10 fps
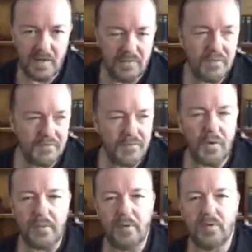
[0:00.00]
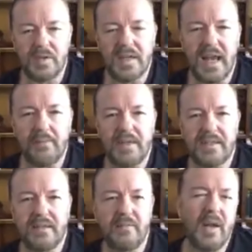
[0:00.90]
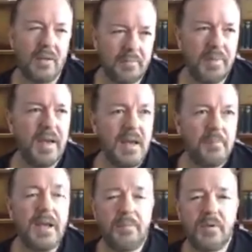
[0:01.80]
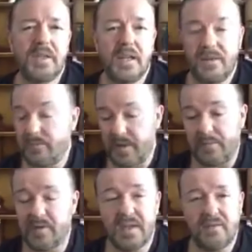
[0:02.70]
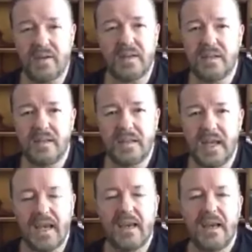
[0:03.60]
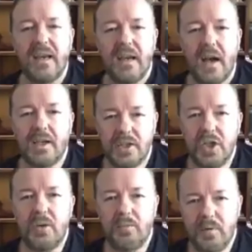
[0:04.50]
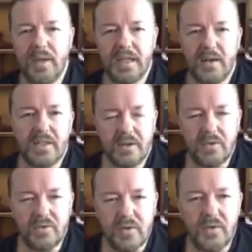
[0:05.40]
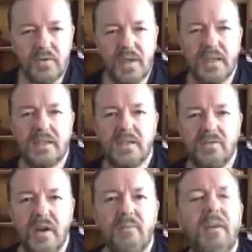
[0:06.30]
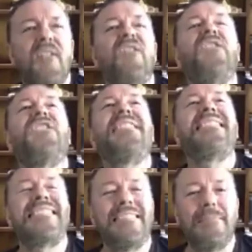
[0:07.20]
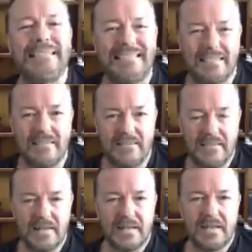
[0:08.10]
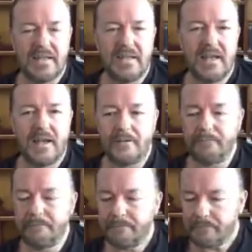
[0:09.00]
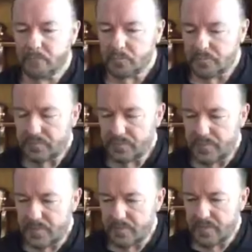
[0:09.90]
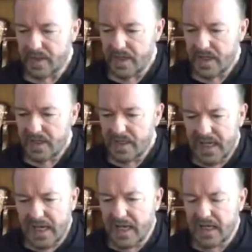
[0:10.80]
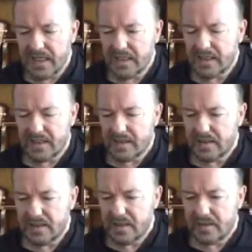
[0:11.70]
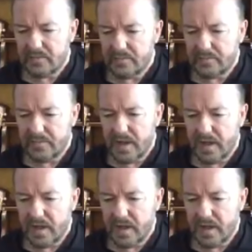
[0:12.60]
not big, like like foibles and habits and like people sniffing, people sniffing. Yeah, I assume you mean those little trivial things that drive me fucking mental. Um, yeah,